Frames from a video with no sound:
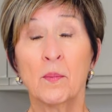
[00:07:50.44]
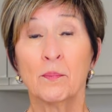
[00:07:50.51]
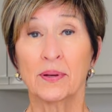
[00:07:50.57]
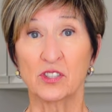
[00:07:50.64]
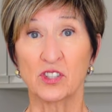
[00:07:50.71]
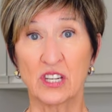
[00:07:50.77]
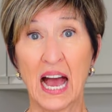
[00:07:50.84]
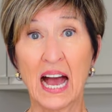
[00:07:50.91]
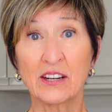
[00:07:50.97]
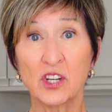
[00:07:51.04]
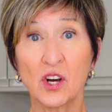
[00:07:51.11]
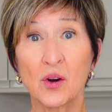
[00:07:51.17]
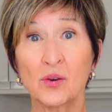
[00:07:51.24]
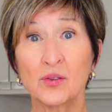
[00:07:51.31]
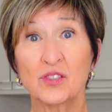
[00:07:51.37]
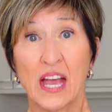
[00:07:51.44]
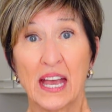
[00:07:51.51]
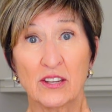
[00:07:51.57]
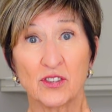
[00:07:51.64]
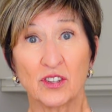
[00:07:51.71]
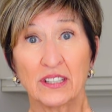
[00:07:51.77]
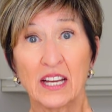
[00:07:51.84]
pistachios,
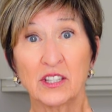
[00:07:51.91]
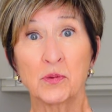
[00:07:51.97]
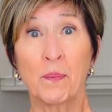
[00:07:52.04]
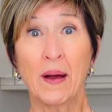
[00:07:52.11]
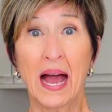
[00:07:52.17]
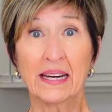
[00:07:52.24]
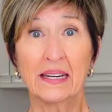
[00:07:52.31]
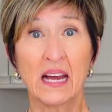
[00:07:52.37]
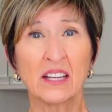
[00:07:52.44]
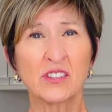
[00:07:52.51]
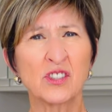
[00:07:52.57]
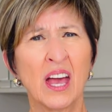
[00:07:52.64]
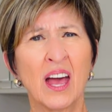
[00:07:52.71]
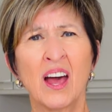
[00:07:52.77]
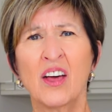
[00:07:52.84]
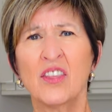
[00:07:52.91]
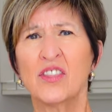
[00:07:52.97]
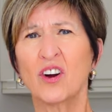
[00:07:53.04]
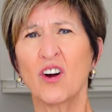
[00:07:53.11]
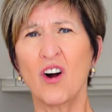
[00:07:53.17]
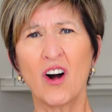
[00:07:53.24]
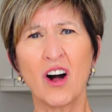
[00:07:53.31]
hazelnuts, pine nuts.
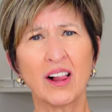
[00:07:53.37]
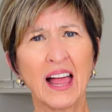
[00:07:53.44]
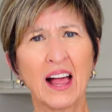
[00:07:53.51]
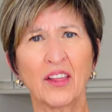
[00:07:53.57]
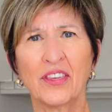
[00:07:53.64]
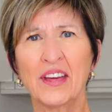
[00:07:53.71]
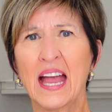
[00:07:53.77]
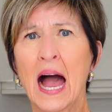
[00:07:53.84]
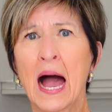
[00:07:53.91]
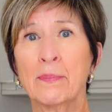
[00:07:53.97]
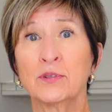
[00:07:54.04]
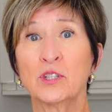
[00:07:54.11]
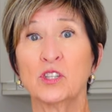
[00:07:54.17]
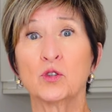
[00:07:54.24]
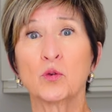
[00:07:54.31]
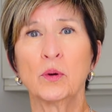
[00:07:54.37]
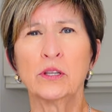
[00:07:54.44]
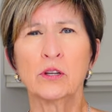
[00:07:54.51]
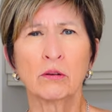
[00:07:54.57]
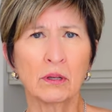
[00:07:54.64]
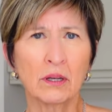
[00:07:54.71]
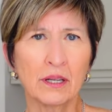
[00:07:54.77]
They're all healthy options when
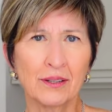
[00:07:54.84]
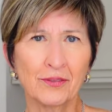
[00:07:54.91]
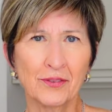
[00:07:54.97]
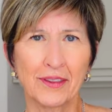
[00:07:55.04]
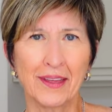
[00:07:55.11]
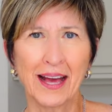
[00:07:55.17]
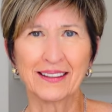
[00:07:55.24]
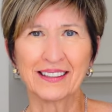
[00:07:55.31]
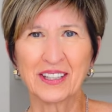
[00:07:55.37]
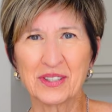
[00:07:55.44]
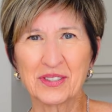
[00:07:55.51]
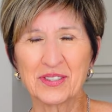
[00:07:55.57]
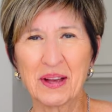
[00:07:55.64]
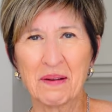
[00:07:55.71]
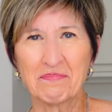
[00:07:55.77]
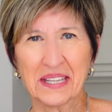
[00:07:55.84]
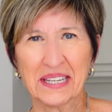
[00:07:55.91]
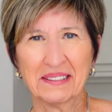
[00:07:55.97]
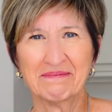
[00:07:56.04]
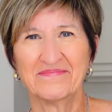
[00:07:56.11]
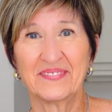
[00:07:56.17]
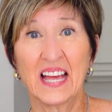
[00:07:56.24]
you're looking for that little something.